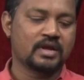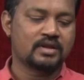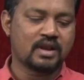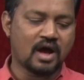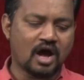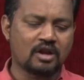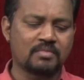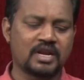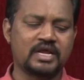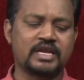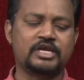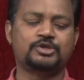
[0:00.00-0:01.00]

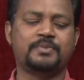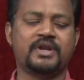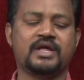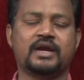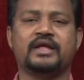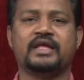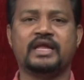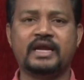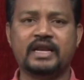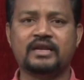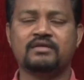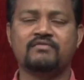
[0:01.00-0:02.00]
normal English meaning and
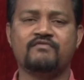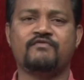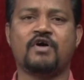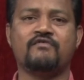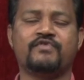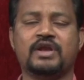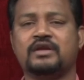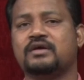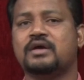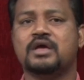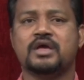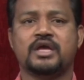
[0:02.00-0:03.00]
hidden form field.
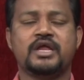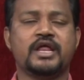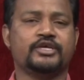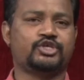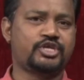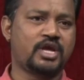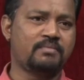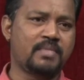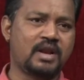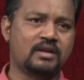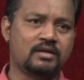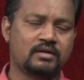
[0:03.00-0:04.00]
In
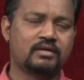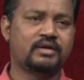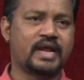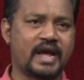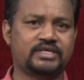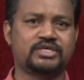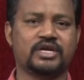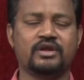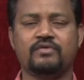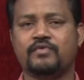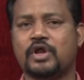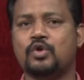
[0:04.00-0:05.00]
HTML tags
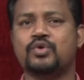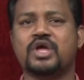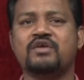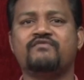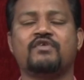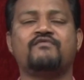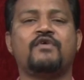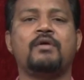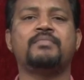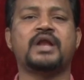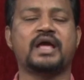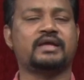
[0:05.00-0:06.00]
and we are looking for
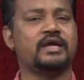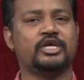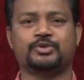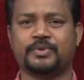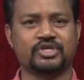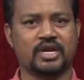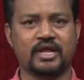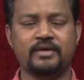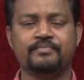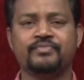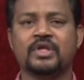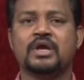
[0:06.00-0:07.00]
form tag especially.